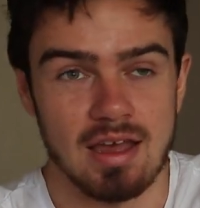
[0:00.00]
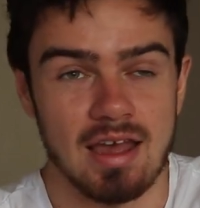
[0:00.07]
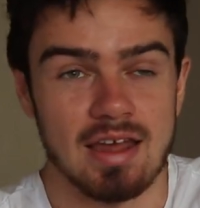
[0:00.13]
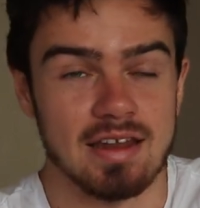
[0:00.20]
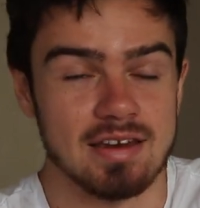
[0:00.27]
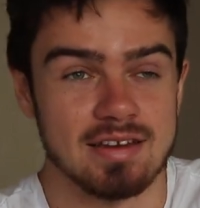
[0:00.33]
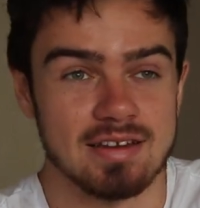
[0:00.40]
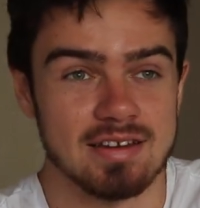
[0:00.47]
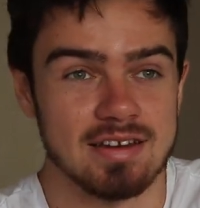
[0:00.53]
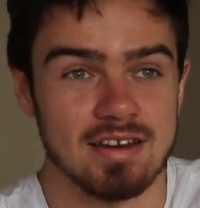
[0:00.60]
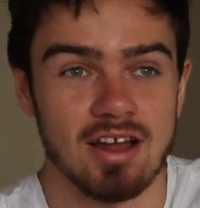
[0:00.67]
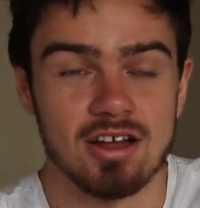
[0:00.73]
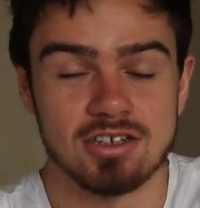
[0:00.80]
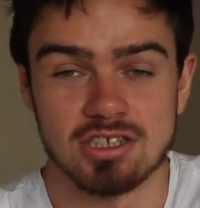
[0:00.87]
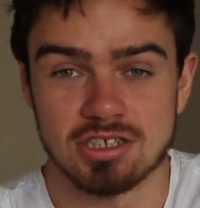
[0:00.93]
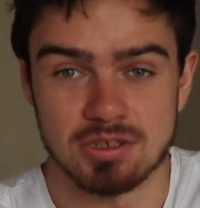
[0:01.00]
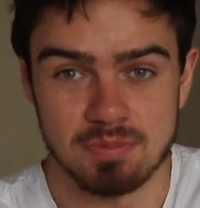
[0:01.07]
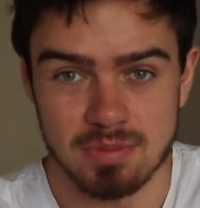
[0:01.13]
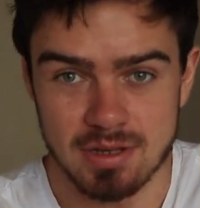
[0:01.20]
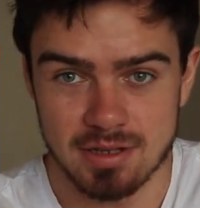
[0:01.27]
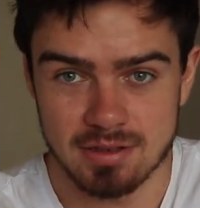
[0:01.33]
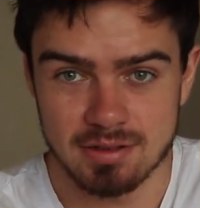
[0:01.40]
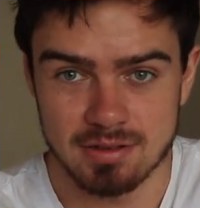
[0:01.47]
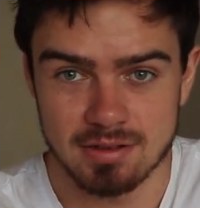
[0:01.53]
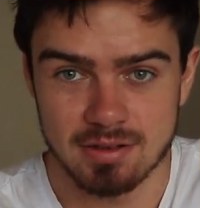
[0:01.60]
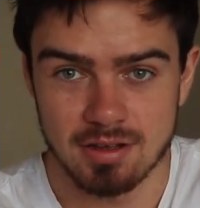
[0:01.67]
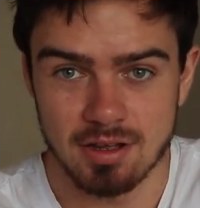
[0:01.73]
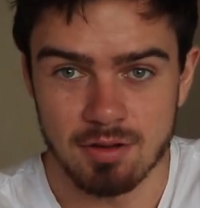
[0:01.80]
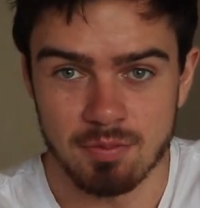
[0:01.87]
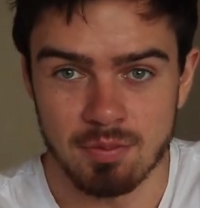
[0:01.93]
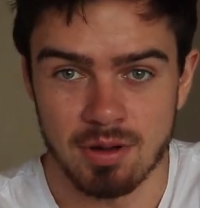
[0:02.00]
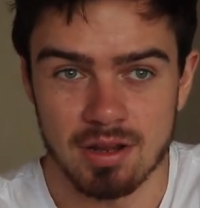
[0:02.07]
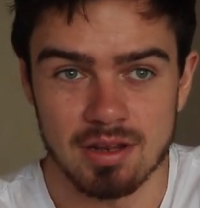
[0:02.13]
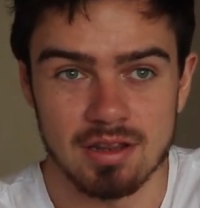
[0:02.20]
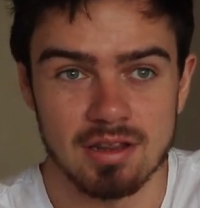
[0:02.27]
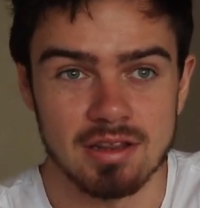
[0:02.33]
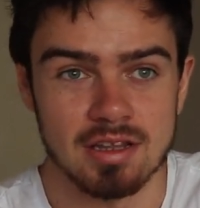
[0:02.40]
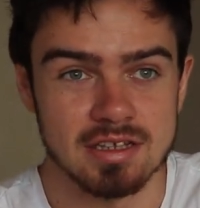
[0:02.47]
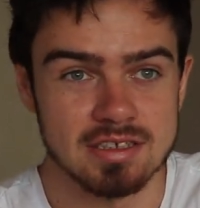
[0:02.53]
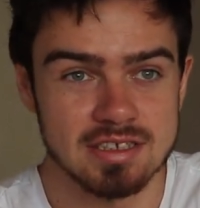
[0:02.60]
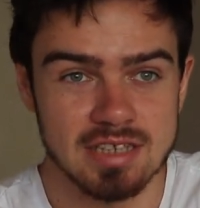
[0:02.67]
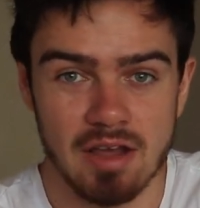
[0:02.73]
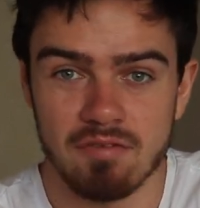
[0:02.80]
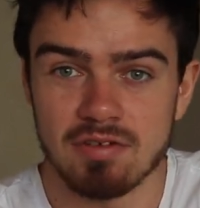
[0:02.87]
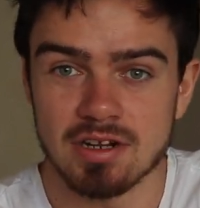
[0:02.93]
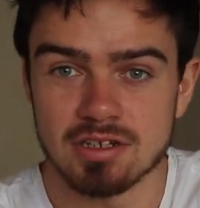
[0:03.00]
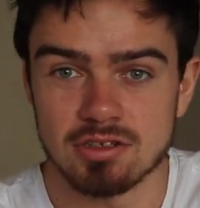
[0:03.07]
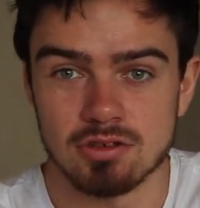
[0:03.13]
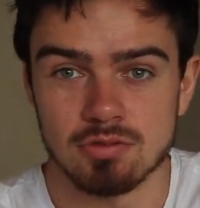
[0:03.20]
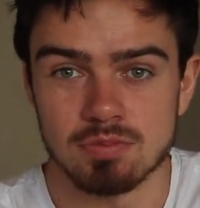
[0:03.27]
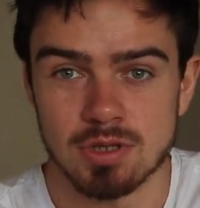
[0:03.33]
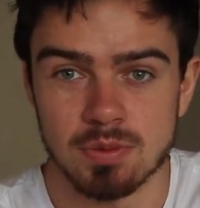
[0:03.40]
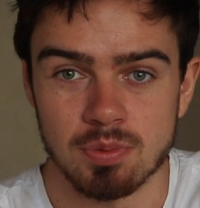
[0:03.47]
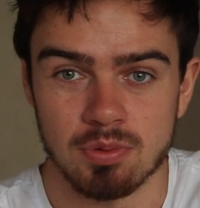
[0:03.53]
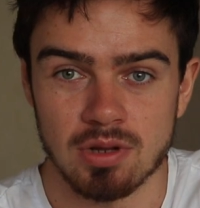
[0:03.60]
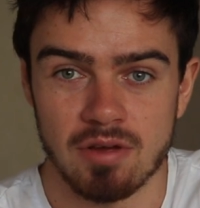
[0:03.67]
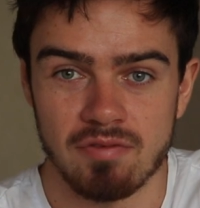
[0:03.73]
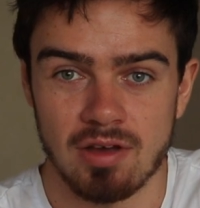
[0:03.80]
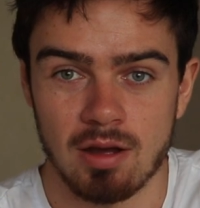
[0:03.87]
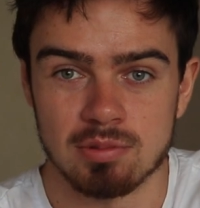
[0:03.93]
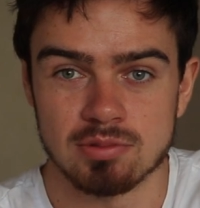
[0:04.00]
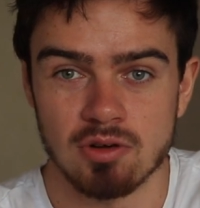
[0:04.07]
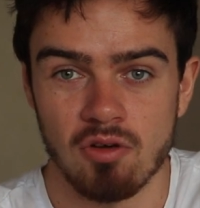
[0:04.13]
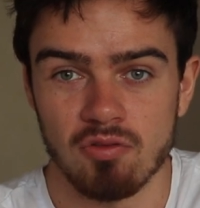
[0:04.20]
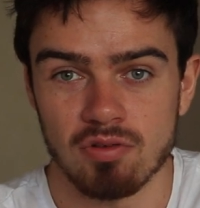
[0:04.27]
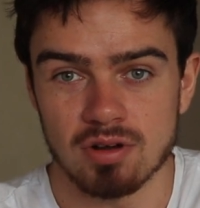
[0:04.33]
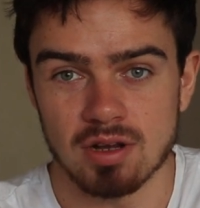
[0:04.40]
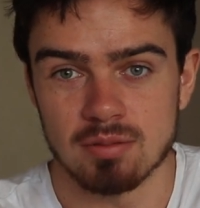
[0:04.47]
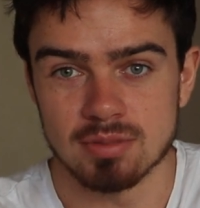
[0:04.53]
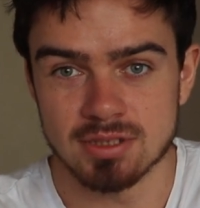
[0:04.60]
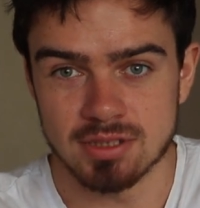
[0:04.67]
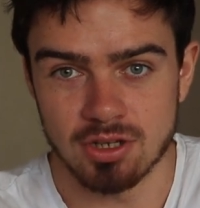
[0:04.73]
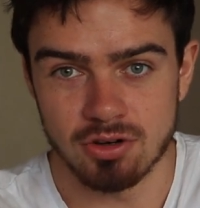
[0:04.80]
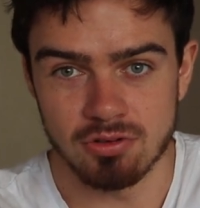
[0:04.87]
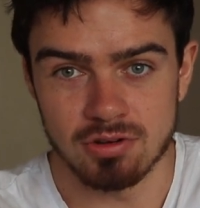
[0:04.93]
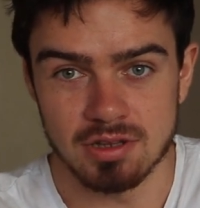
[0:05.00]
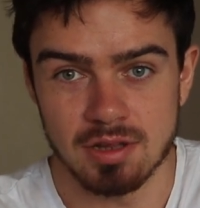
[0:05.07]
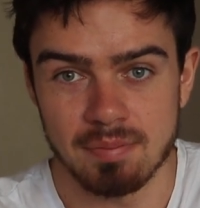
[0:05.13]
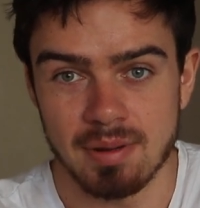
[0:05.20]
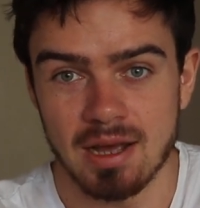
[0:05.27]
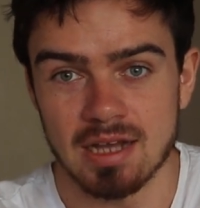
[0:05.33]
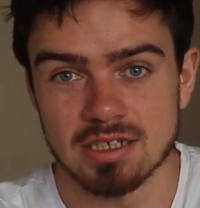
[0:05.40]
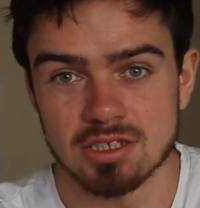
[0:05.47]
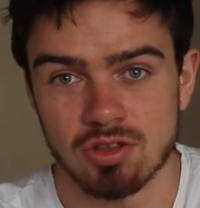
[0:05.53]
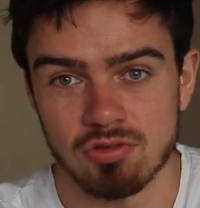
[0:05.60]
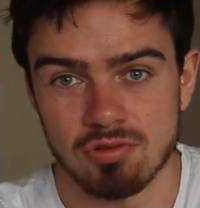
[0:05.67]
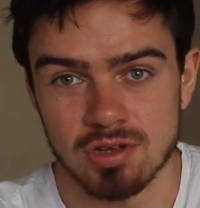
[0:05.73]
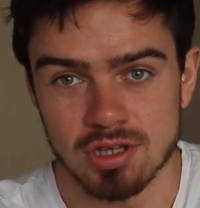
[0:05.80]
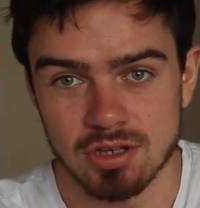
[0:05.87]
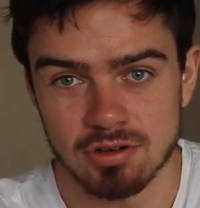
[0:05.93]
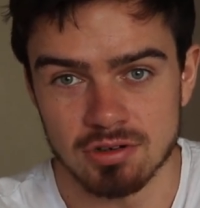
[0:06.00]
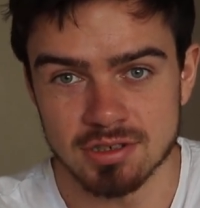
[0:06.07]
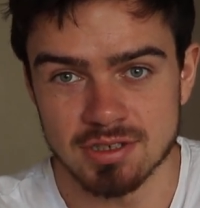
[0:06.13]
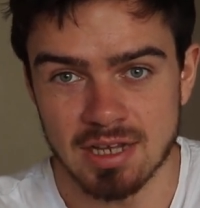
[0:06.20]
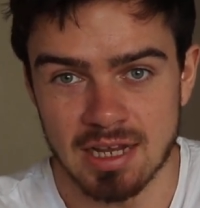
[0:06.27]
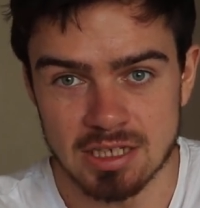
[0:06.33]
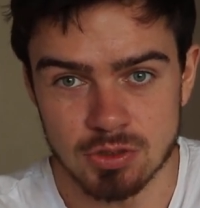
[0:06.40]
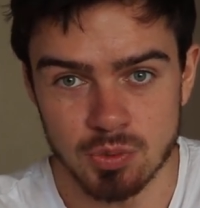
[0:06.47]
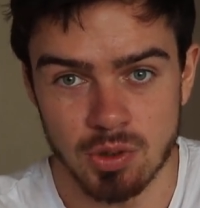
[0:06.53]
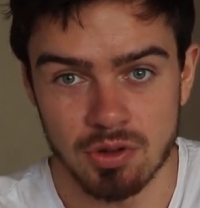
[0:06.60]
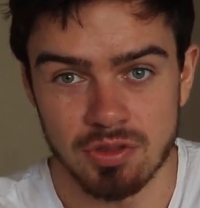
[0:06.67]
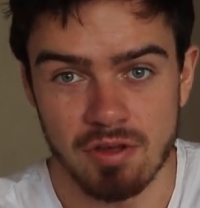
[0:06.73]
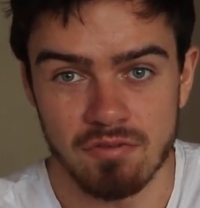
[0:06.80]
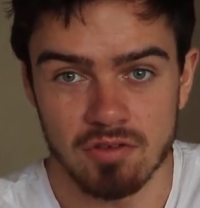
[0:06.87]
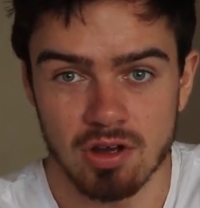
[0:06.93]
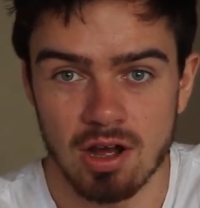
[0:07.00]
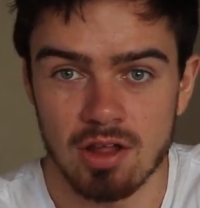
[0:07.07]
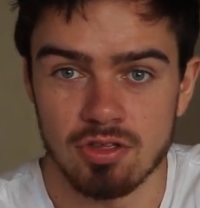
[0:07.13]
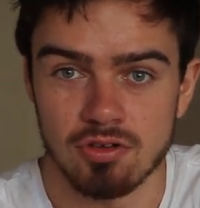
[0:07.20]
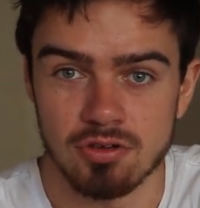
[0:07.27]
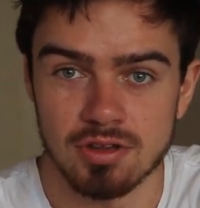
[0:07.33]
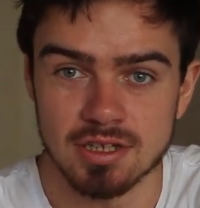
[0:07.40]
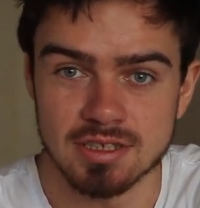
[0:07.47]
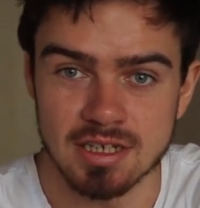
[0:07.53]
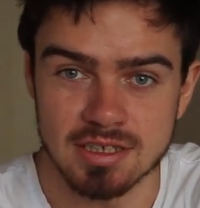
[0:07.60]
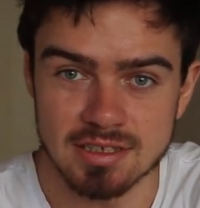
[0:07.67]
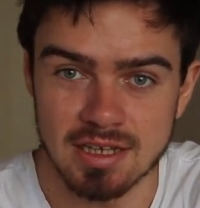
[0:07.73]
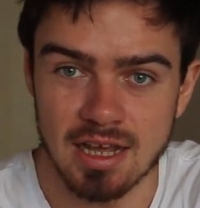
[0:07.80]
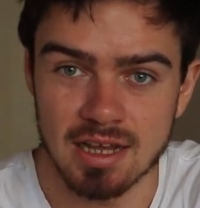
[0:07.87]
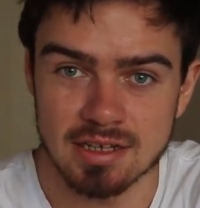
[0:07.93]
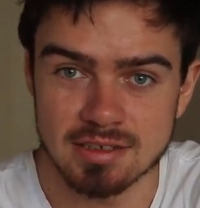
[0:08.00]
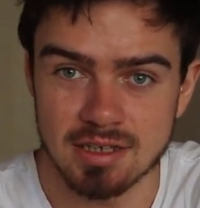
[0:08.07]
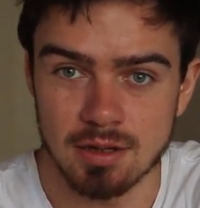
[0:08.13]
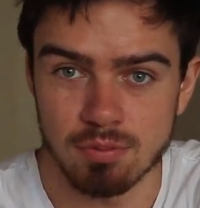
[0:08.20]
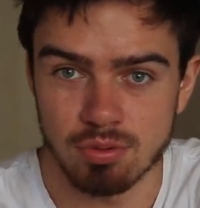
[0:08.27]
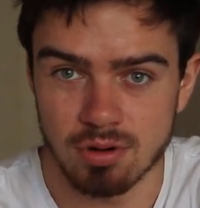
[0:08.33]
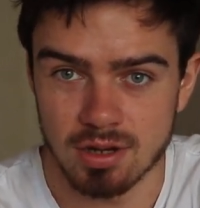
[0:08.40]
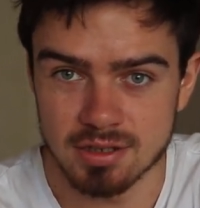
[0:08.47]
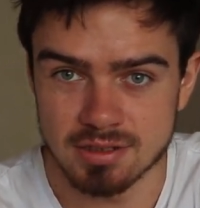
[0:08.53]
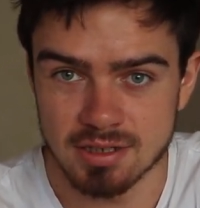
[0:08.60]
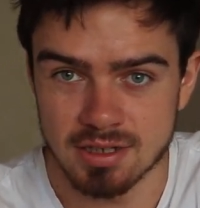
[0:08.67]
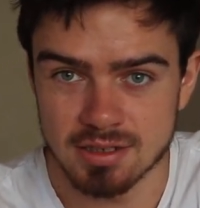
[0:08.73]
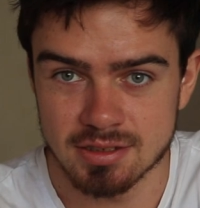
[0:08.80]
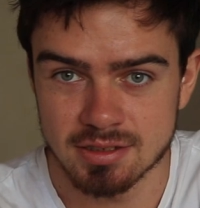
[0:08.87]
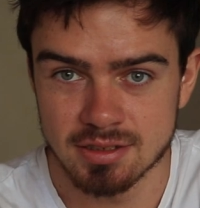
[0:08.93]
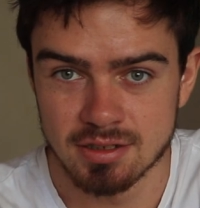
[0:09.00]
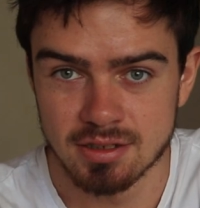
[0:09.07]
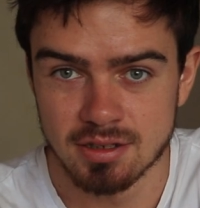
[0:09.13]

And not just me, but the 72 people I've helped overcome stuttering in the past 3 years as well. They've gone through this exact same process.